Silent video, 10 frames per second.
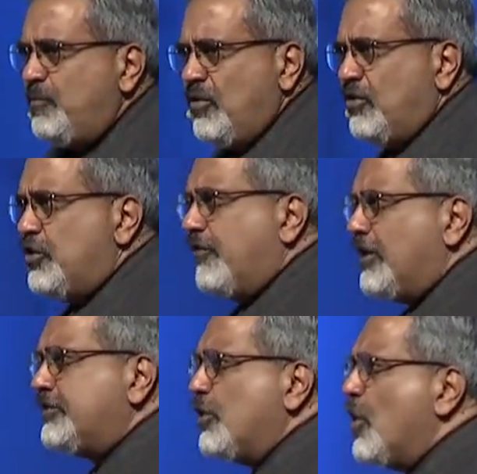You've
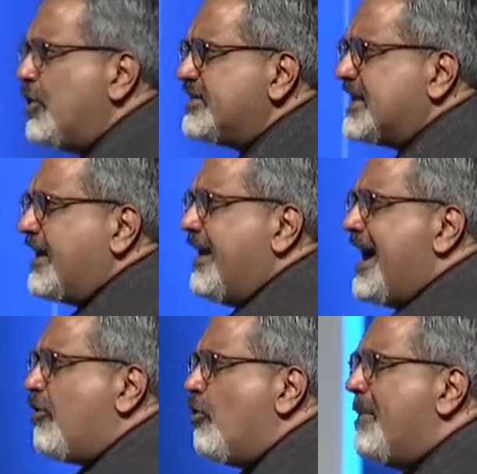also noticed that a
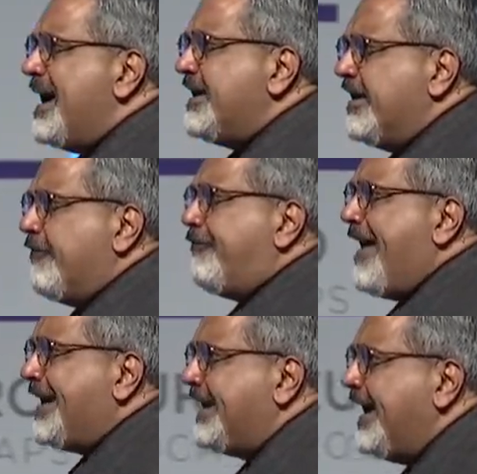narrow mind and a
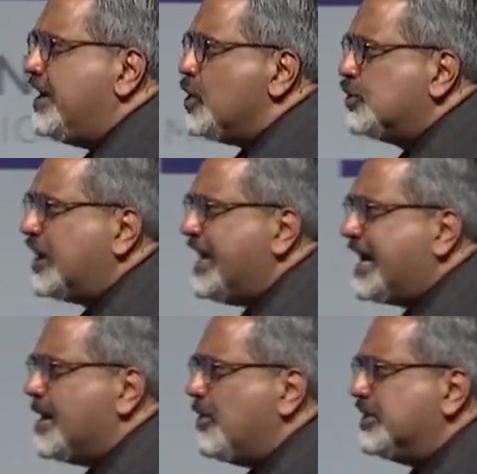fat head usually
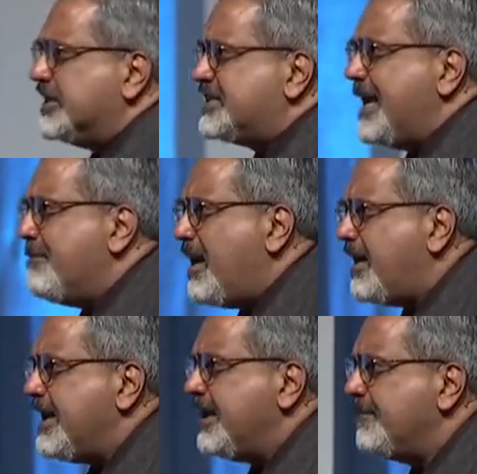come on the same body.